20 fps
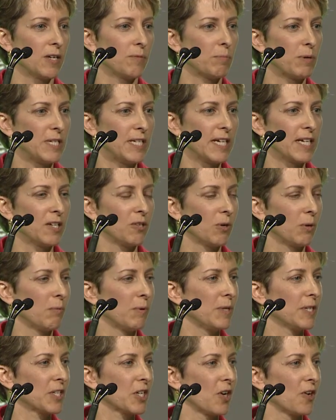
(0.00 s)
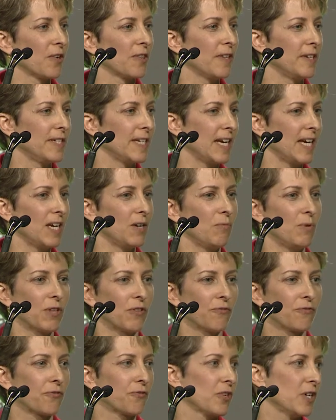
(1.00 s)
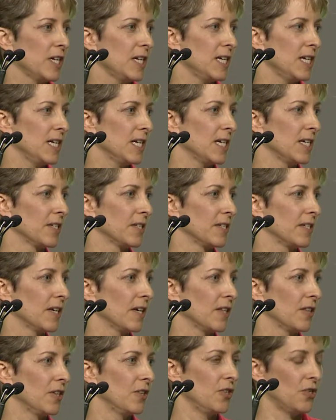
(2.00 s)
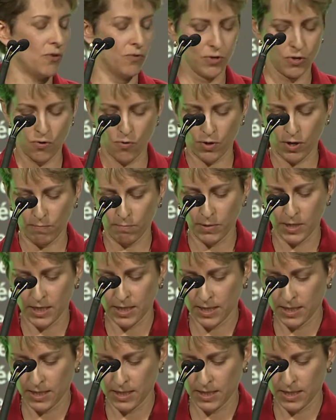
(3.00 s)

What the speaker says: particularly when we started the day with free is the new norm?